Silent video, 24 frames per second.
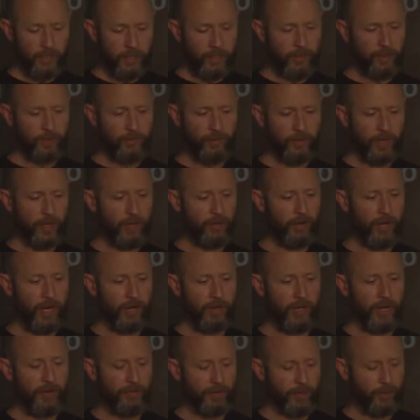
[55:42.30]
Run
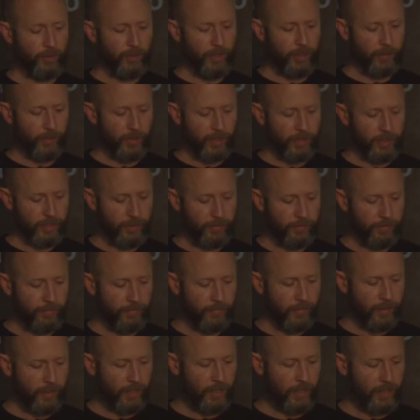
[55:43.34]
around everywhere with them.
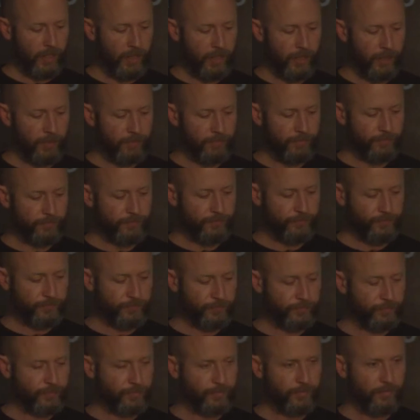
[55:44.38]
Um,
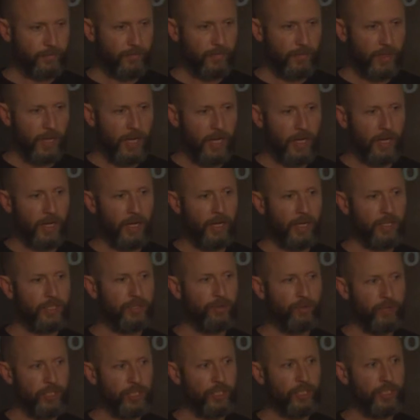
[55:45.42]
and I
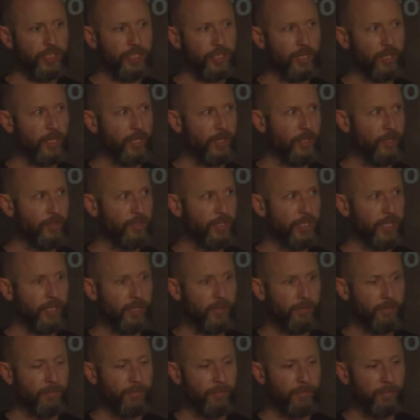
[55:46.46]
originally started using
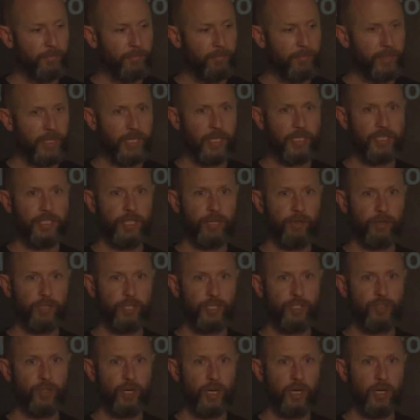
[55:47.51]
them because they were
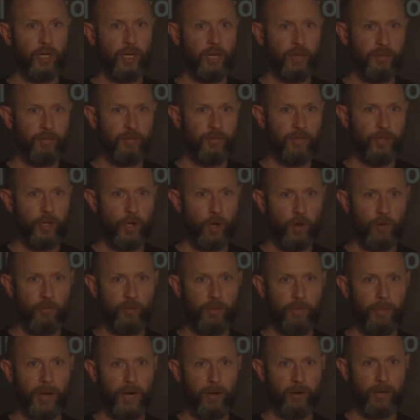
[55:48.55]
strong enough to
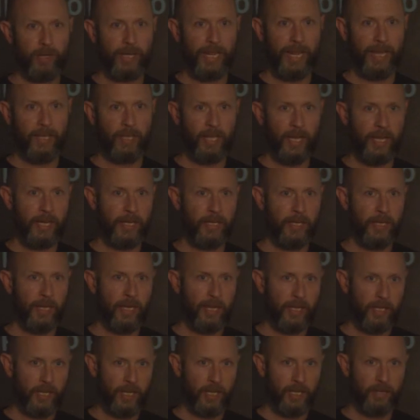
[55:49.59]
overpower daylight
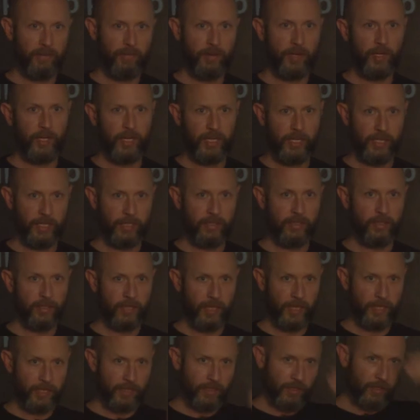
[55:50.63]
at like a very
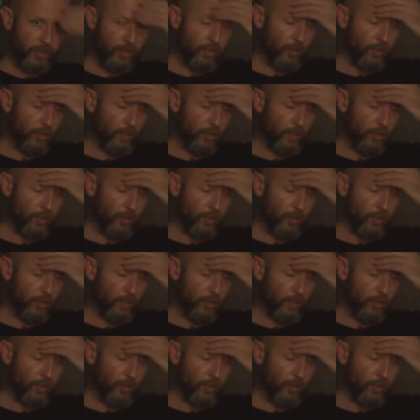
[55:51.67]
like a